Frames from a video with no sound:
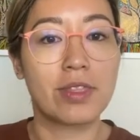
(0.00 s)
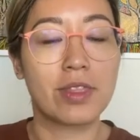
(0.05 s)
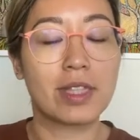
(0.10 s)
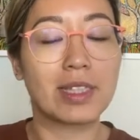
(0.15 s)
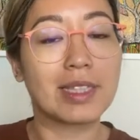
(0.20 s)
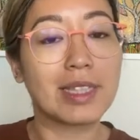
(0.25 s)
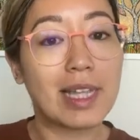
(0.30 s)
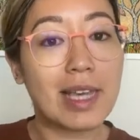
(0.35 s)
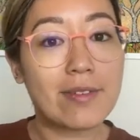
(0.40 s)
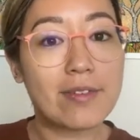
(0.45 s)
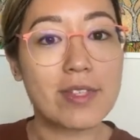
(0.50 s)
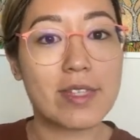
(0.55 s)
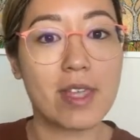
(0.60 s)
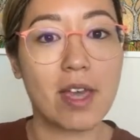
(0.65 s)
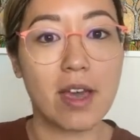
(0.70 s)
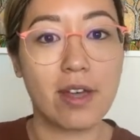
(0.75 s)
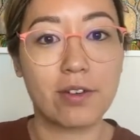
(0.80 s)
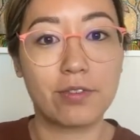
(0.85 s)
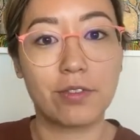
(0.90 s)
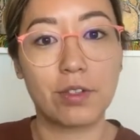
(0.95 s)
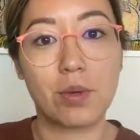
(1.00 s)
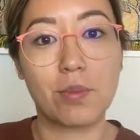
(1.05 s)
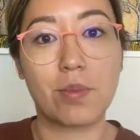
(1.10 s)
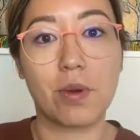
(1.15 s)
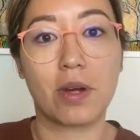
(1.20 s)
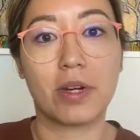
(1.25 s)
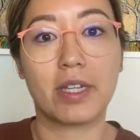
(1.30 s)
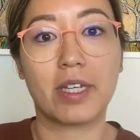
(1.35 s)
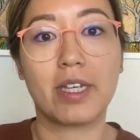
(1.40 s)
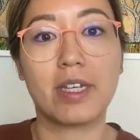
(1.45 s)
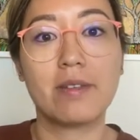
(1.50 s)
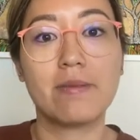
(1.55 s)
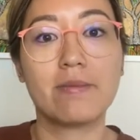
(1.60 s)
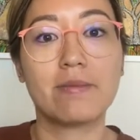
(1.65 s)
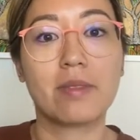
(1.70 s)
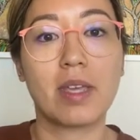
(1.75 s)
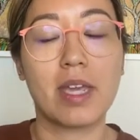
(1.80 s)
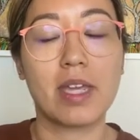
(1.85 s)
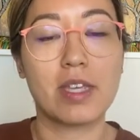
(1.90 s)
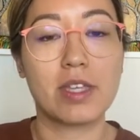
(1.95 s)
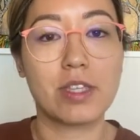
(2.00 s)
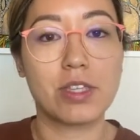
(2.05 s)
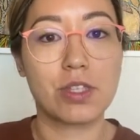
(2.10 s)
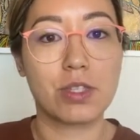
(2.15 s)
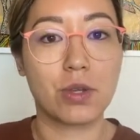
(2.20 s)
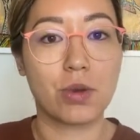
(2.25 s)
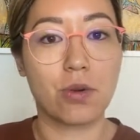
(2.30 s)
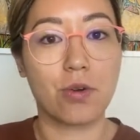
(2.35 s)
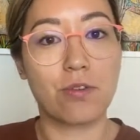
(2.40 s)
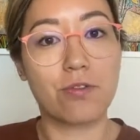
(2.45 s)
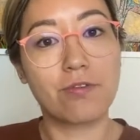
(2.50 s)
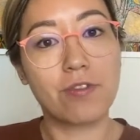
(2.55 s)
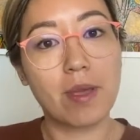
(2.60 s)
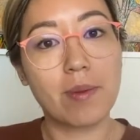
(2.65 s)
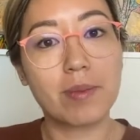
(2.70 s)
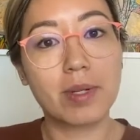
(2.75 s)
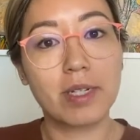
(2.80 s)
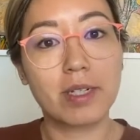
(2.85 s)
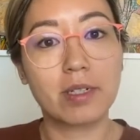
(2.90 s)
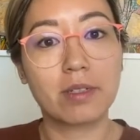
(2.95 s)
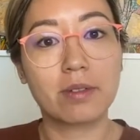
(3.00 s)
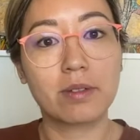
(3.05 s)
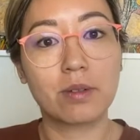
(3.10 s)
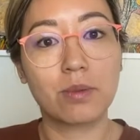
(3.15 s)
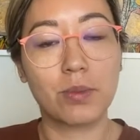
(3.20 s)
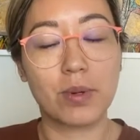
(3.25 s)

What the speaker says: The left side of your body is your feminine,